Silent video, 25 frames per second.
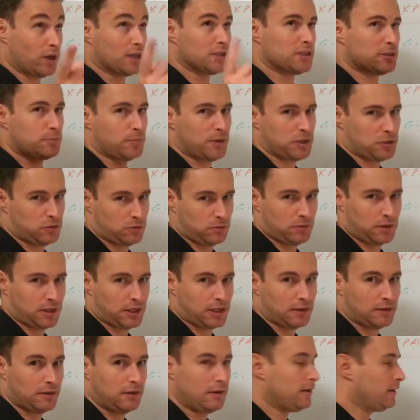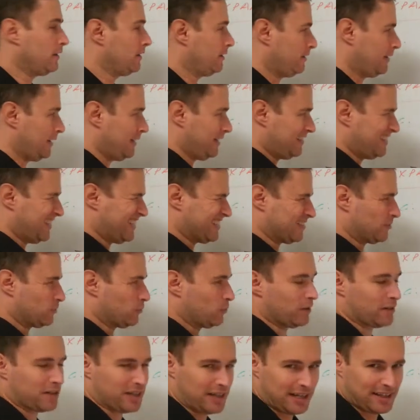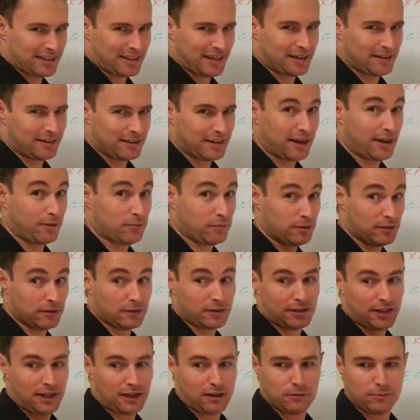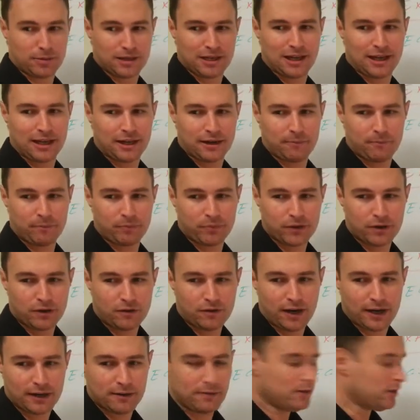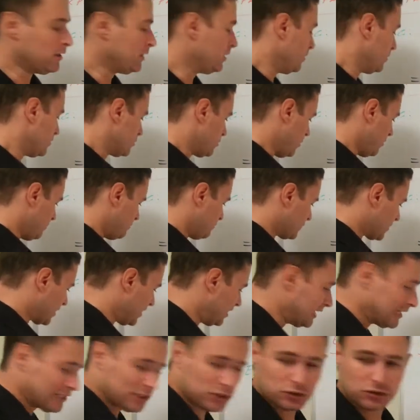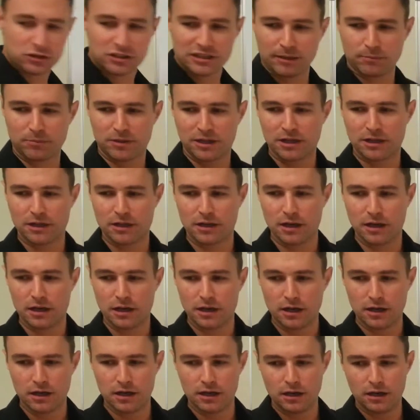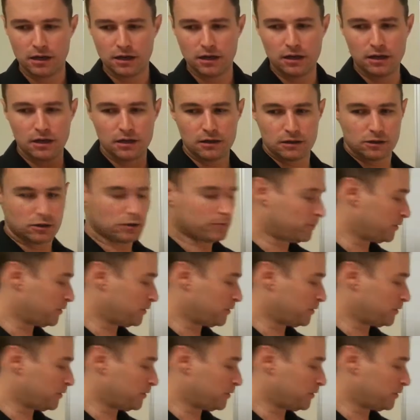special thing that it doesn't work like that. Okay, and we'll look at that a little bit later. Alright, so let's do something a little